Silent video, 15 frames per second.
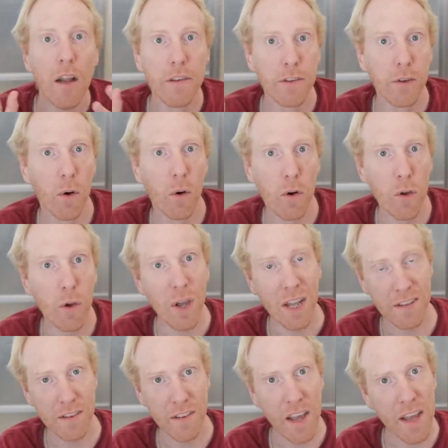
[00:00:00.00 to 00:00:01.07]
So you
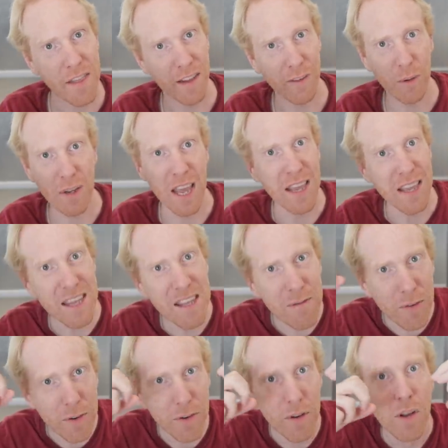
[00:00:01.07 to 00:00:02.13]
can say that, okay,
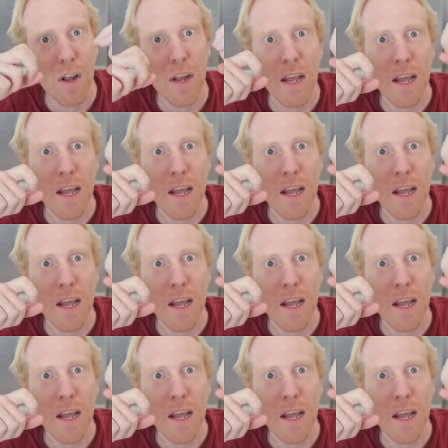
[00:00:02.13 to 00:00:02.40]
even